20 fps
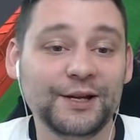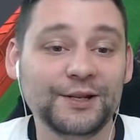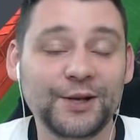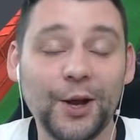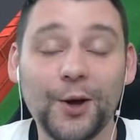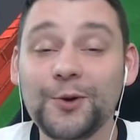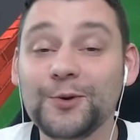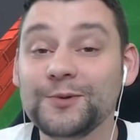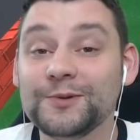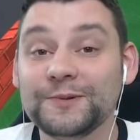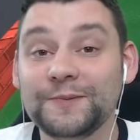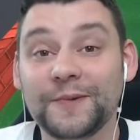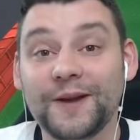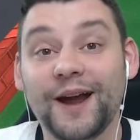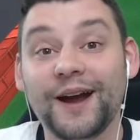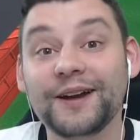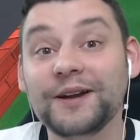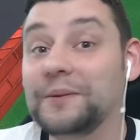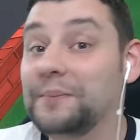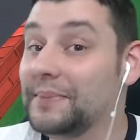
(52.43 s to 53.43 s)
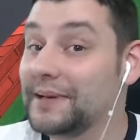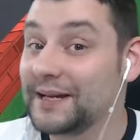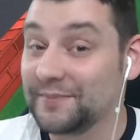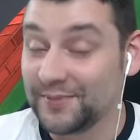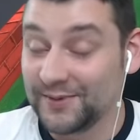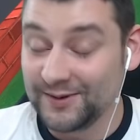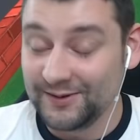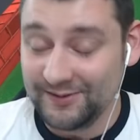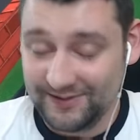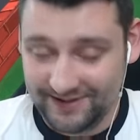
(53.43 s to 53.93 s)
Those kind of
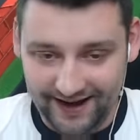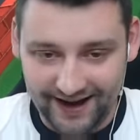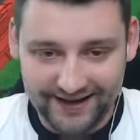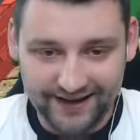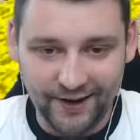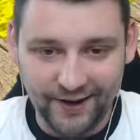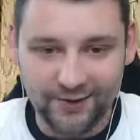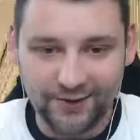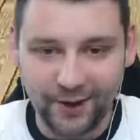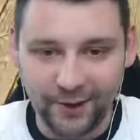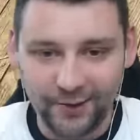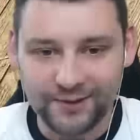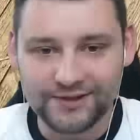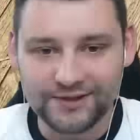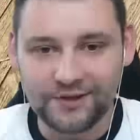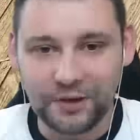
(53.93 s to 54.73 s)
people, I know those.